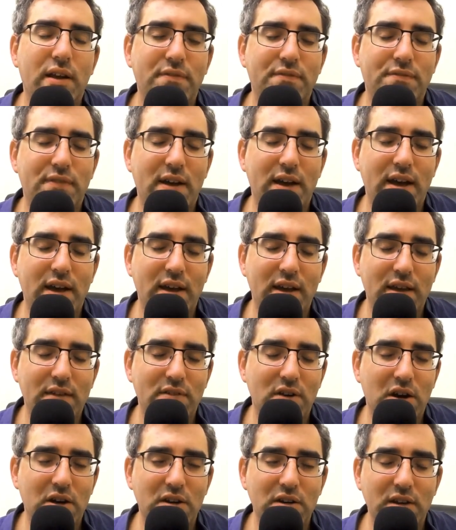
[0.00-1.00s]

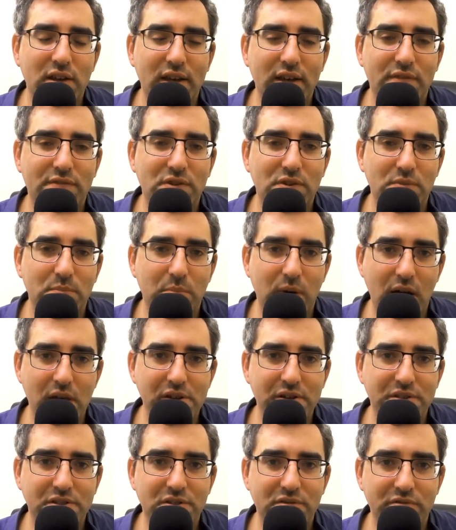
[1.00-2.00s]
if you
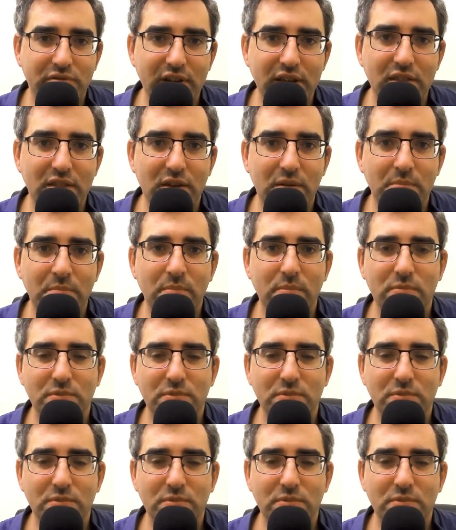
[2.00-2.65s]
bother to read them,